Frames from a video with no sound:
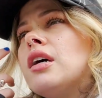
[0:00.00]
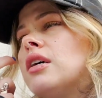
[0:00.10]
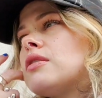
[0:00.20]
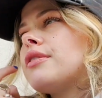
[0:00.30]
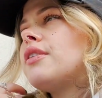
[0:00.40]

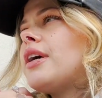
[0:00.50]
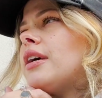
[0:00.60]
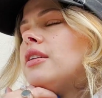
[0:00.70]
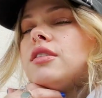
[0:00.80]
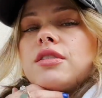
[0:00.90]
So I'm going to head
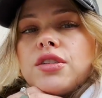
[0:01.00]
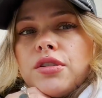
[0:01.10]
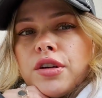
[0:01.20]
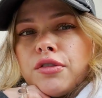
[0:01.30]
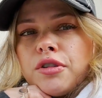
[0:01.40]
into the
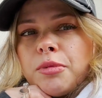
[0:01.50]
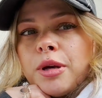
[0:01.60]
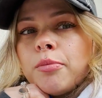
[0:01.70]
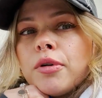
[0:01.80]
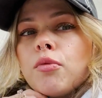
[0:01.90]
studio for a bit,
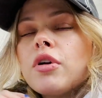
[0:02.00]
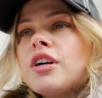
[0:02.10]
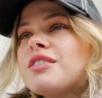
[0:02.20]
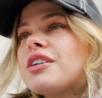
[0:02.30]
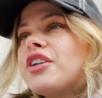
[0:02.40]
but we're
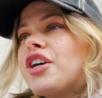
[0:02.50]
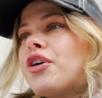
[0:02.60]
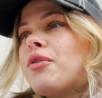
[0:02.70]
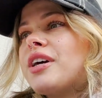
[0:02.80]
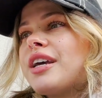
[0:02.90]
also going to
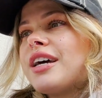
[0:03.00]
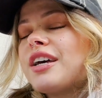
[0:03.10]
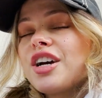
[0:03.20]
go and get